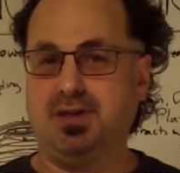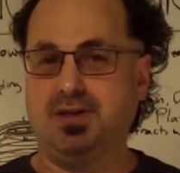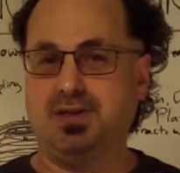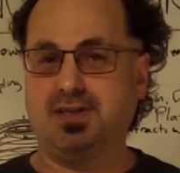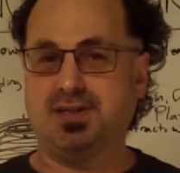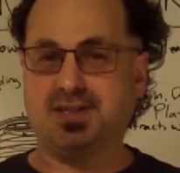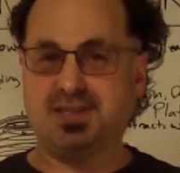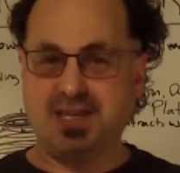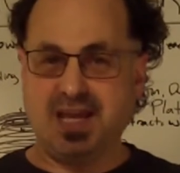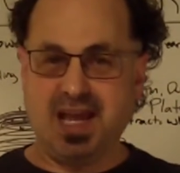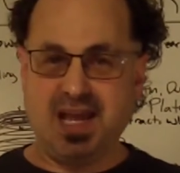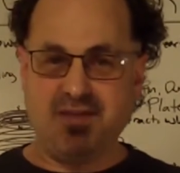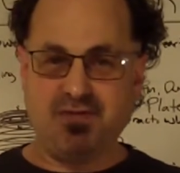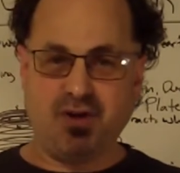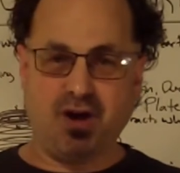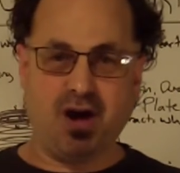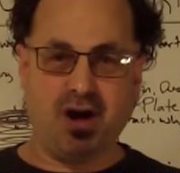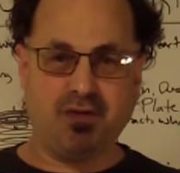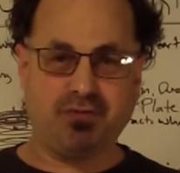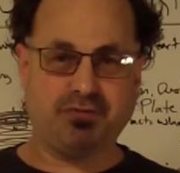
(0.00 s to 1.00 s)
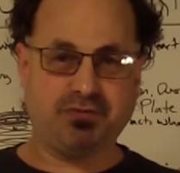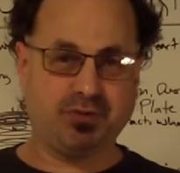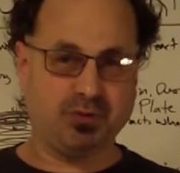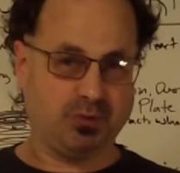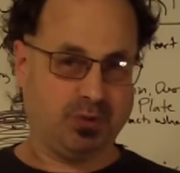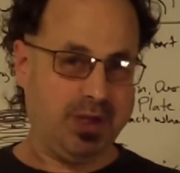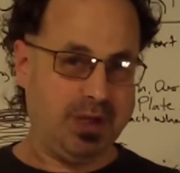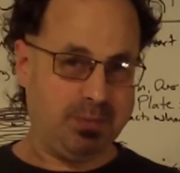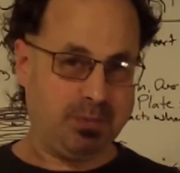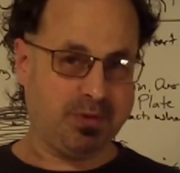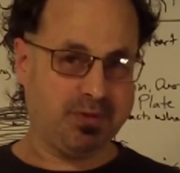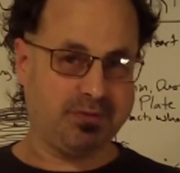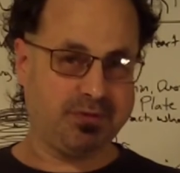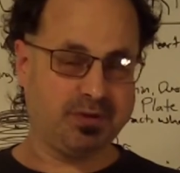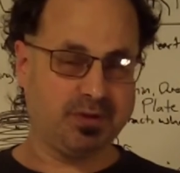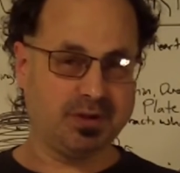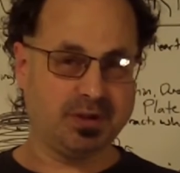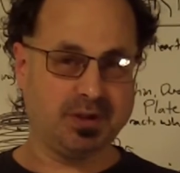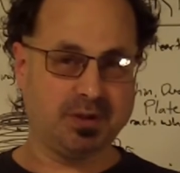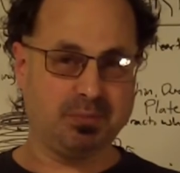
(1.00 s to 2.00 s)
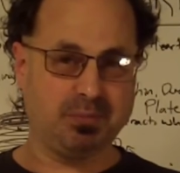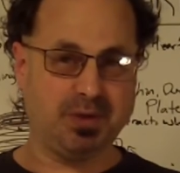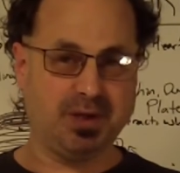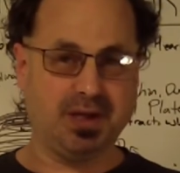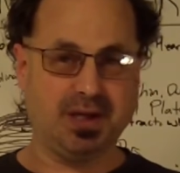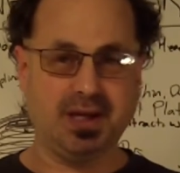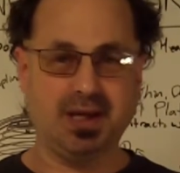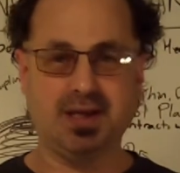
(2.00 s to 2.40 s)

stave off the Reaper for a little bit,